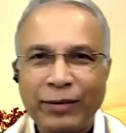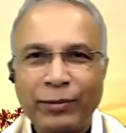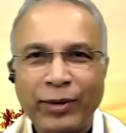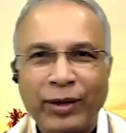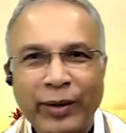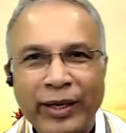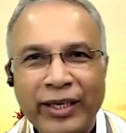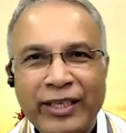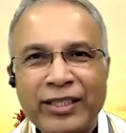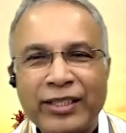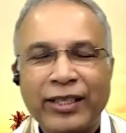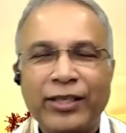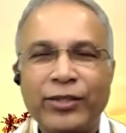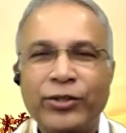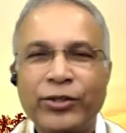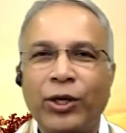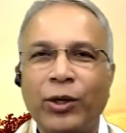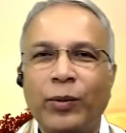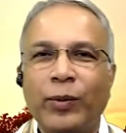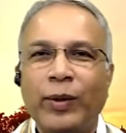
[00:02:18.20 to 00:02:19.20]
Ramesh.
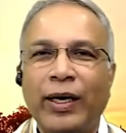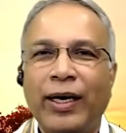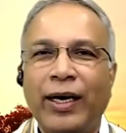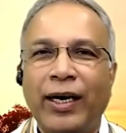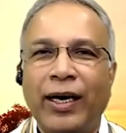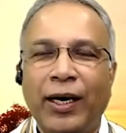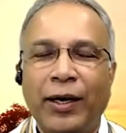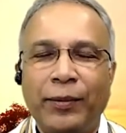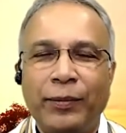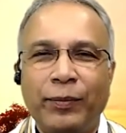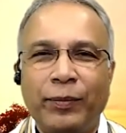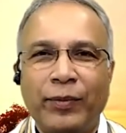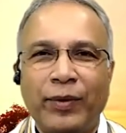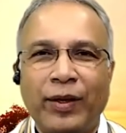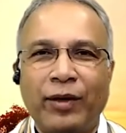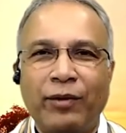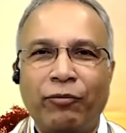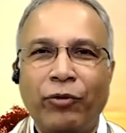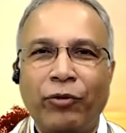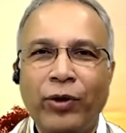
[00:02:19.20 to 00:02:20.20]
So,
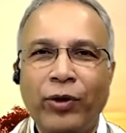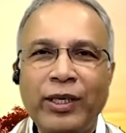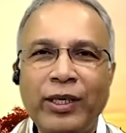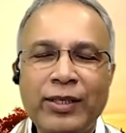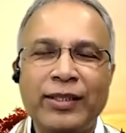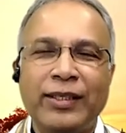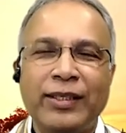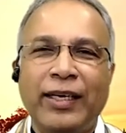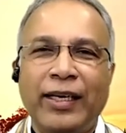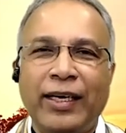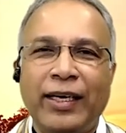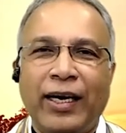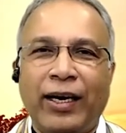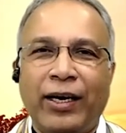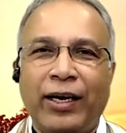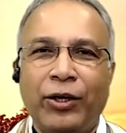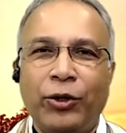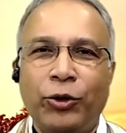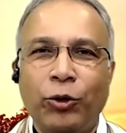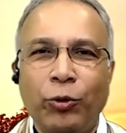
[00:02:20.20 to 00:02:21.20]
viewers,
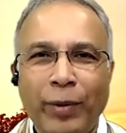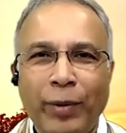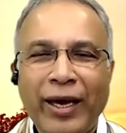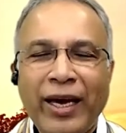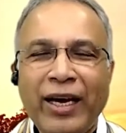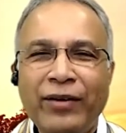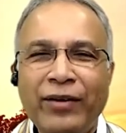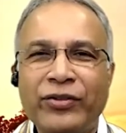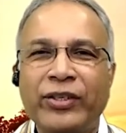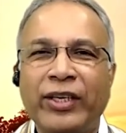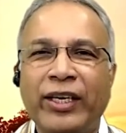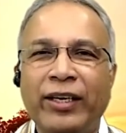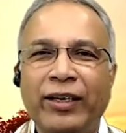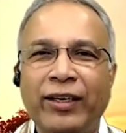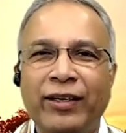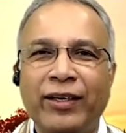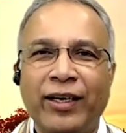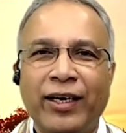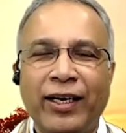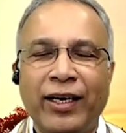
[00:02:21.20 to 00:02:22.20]
you may have
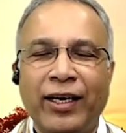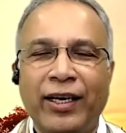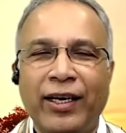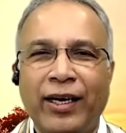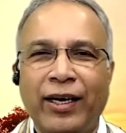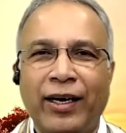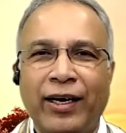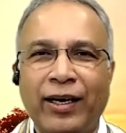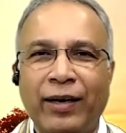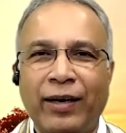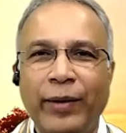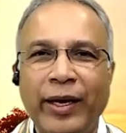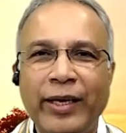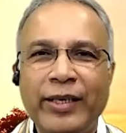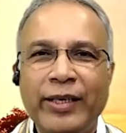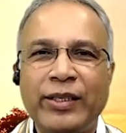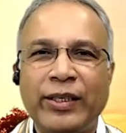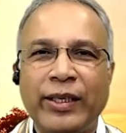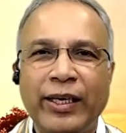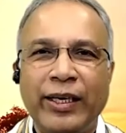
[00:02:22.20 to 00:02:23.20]
seen
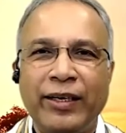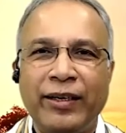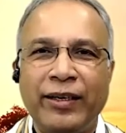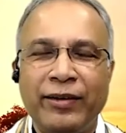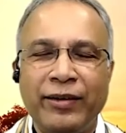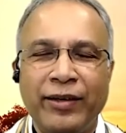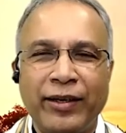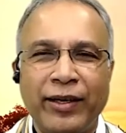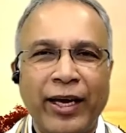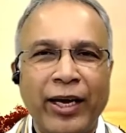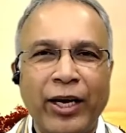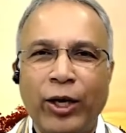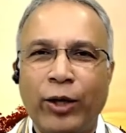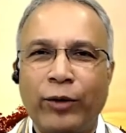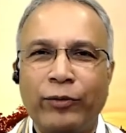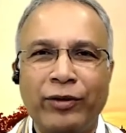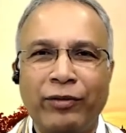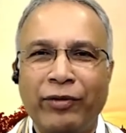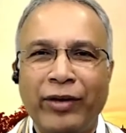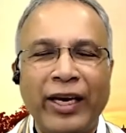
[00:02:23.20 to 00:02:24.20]
Ramesh in any
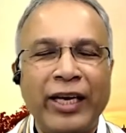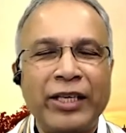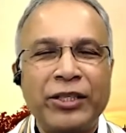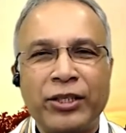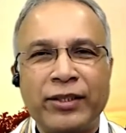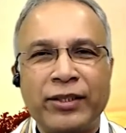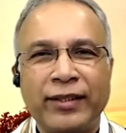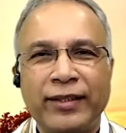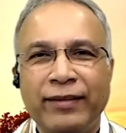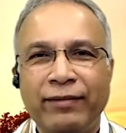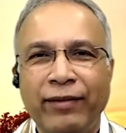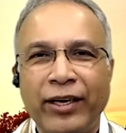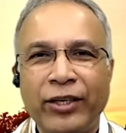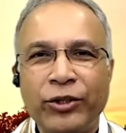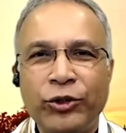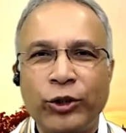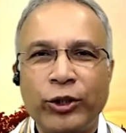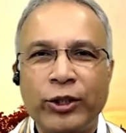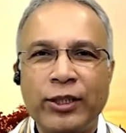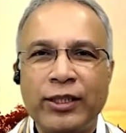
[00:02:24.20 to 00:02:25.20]
of the VHS
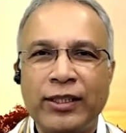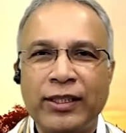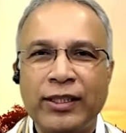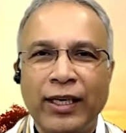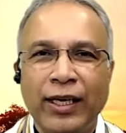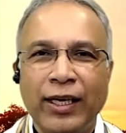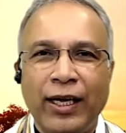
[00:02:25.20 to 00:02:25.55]
conventions.